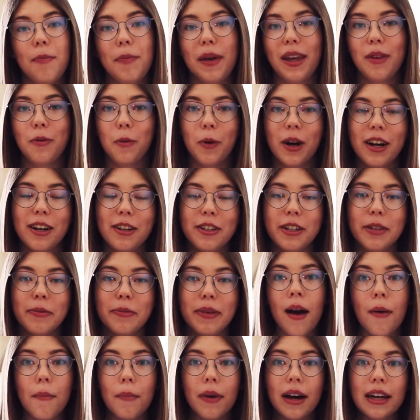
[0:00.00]
a paid
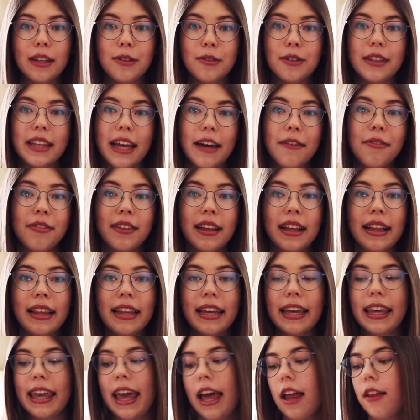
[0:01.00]
version. But you
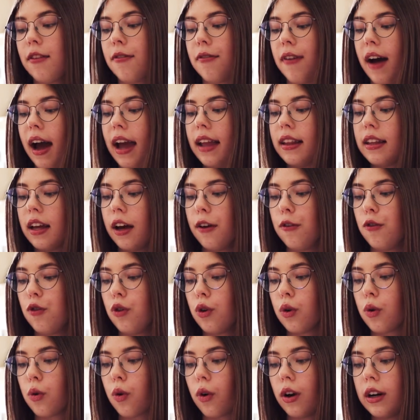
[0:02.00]
definitely can find a
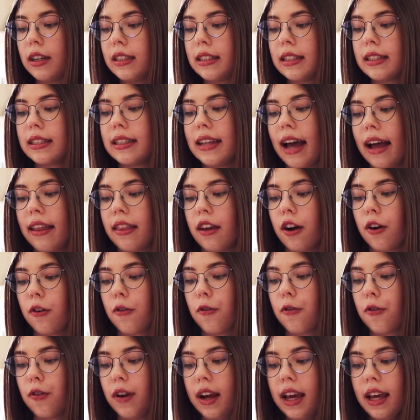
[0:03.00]
few courses that are
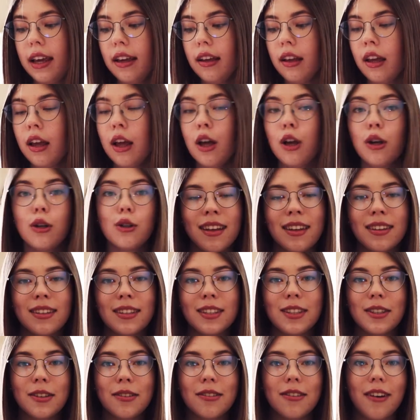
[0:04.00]
free.
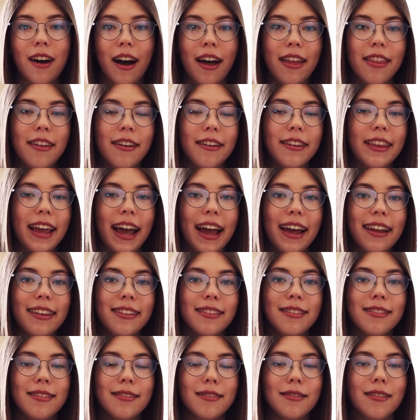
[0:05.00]
So other
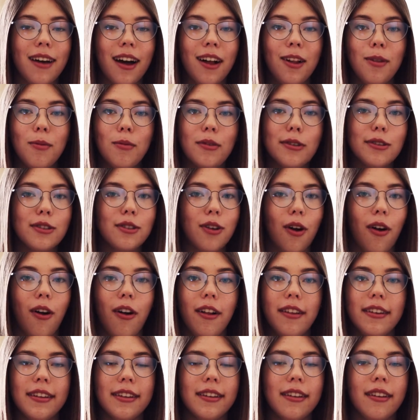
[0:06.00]
than almost
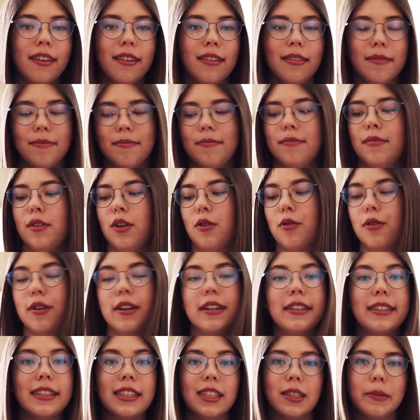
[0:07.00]
all the
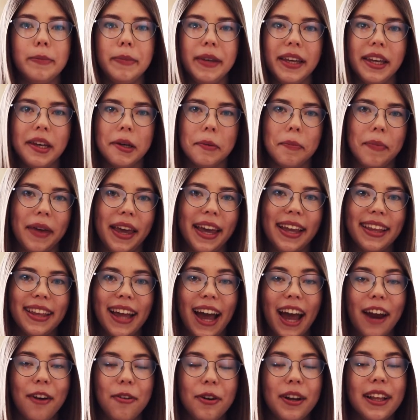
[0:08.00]
courses being
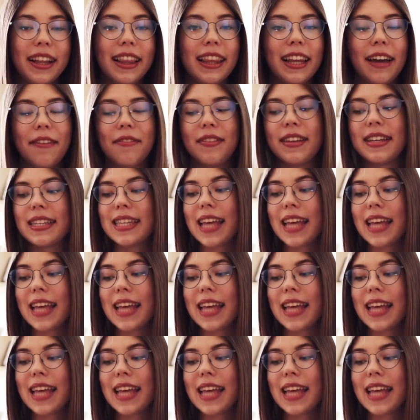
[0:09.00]
paid, I really love